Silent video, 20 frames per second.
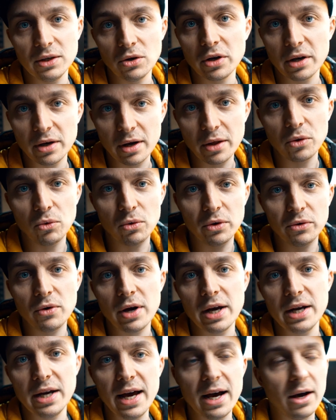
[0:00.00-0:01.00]
on another one
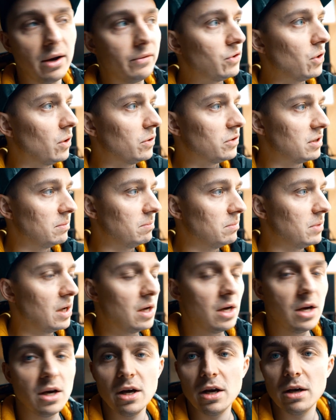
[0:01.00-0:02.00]
right now. I've got some
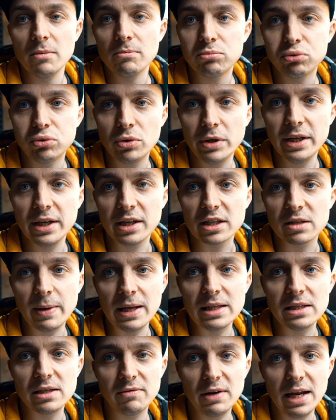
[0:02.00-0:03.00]
pretty
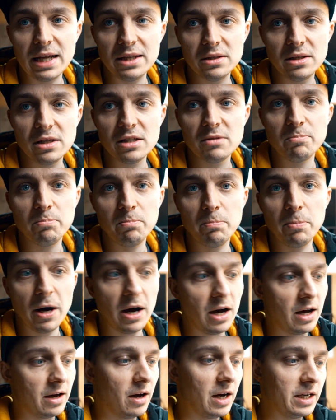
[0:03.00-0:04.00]
expensive lenses,
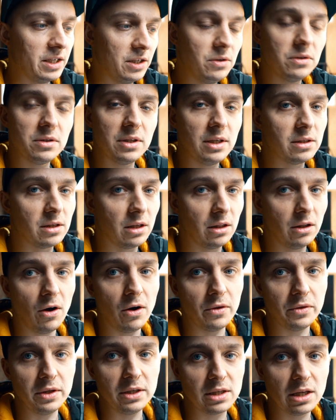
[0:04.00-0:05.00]
but I use these a
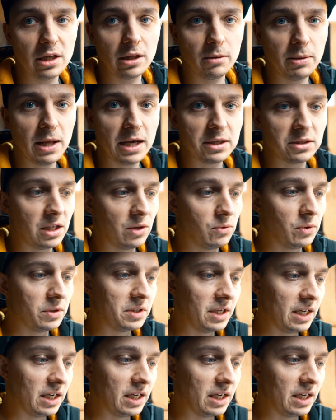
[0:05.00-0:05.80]
lot, these little plastic ones.